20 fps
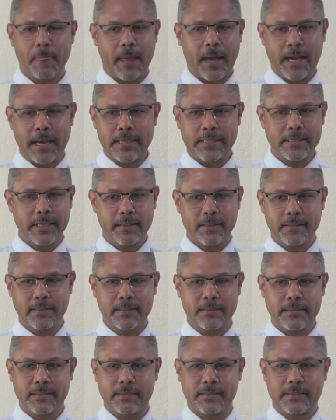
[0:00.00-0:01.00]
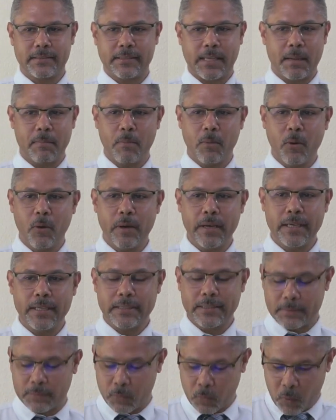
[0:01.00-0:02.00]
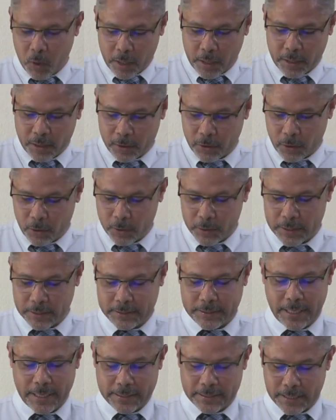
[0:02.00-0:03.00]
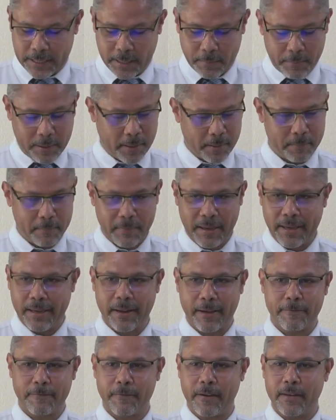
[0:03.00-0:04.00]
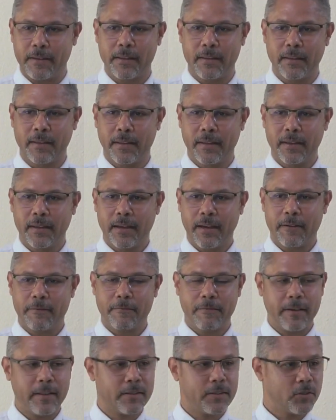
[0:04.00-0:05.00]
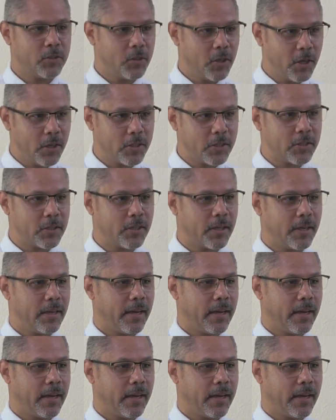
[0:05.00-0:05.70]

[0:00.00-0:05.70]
I sit some mornings working through the text, and I'm like, man, I failed the church.